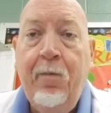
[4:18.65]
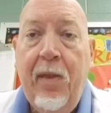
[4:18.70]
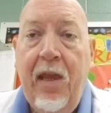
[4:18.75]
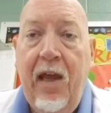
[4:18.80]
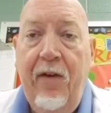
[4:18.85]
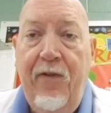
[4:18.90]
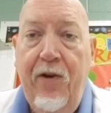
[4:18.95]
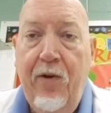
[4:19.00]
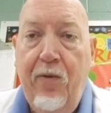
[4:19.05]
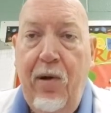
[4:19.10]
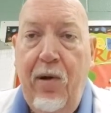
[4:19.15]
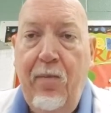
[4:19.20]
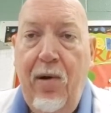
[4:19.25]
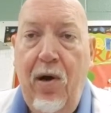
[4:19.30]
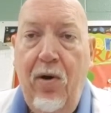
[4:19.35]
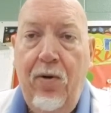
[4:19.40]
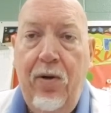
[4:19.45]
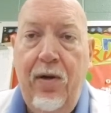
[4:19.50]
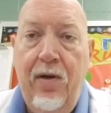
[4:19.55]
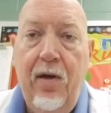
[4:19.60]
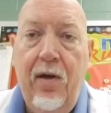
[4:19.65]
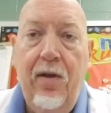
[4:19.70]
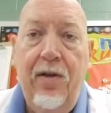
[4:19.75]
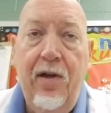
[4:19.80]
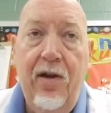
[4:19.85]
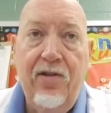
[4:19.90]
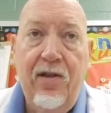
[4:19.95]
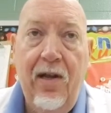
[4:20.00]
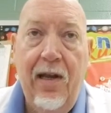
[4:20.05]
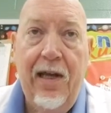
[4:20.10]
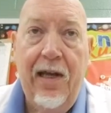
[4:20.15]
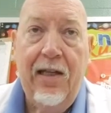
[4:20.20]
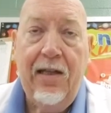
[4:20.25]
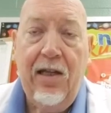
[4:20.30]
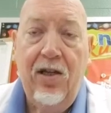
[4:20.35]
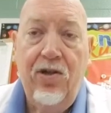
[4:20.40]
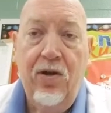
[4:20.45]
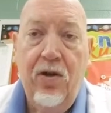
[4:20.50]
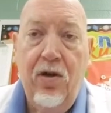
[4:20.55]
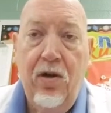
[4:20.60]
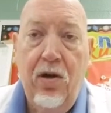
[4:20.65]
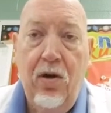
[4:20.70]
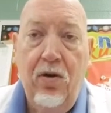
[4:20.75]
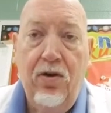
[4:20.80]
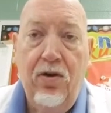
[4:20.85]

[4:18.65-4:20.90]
If you're remote, there's a link that you can go